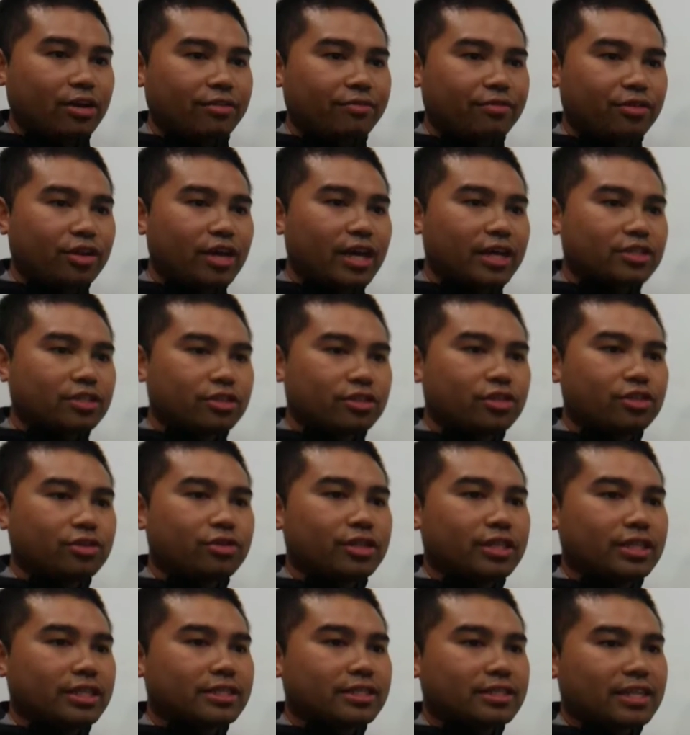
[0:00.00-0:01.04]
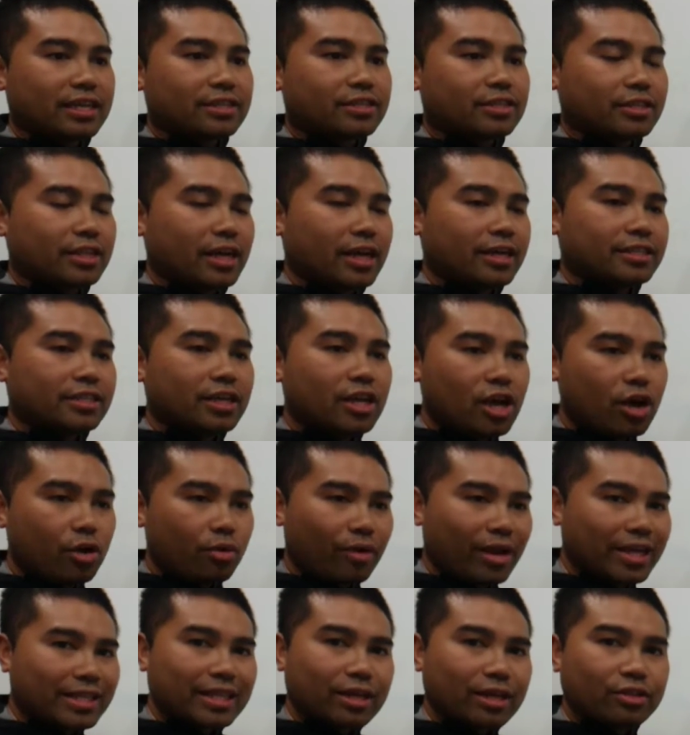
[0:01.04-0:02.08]
If you guys are doing this exercise,
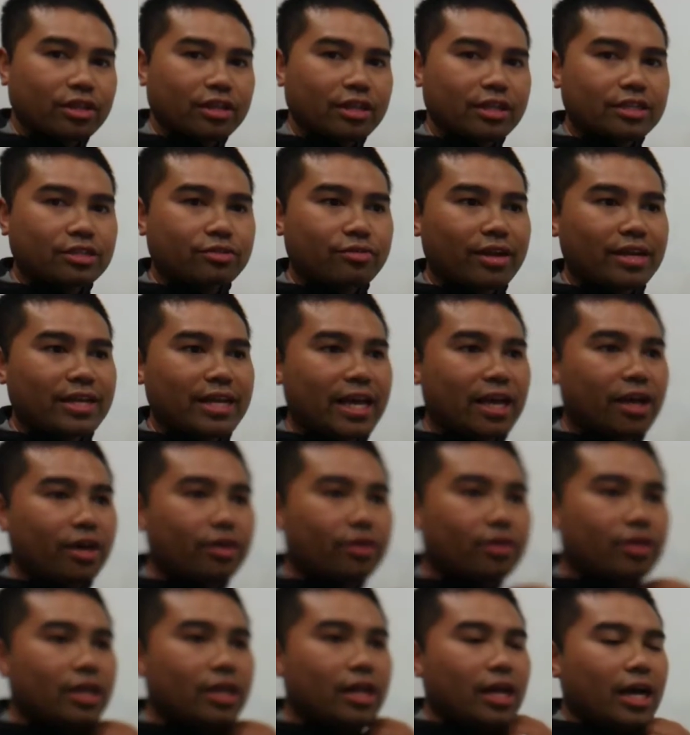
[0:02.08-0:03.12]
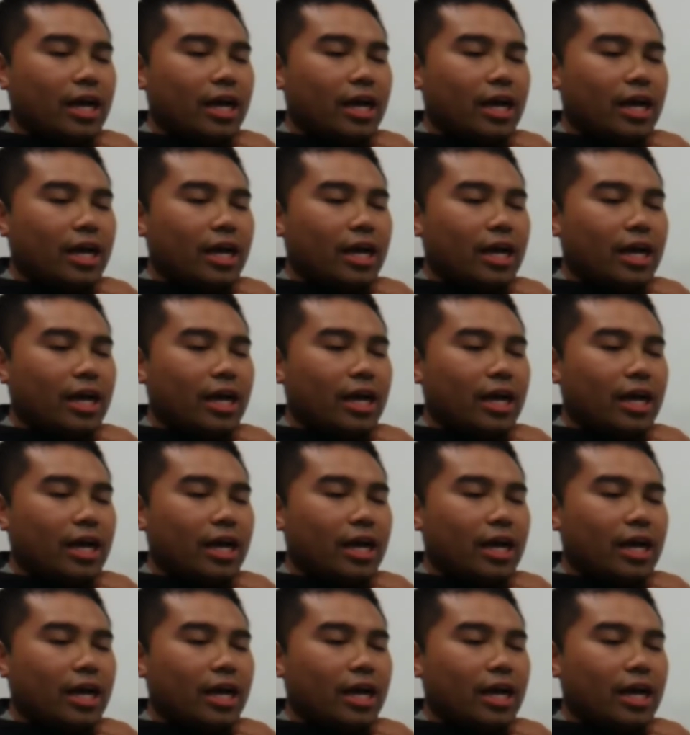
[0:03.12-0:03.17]
write down the list right now.